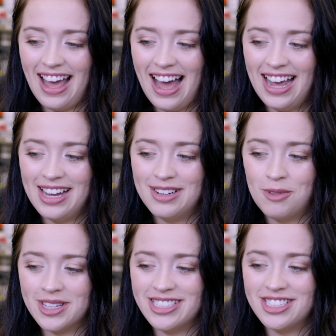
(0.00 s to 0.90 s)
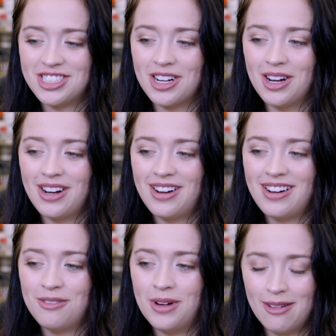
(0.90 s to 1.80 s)
I wasn't sure
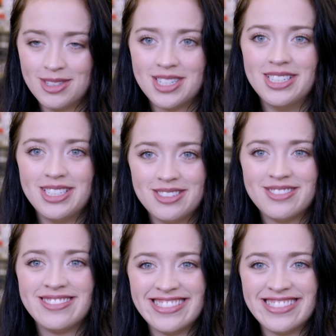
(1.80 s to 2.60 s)
what I was going to do.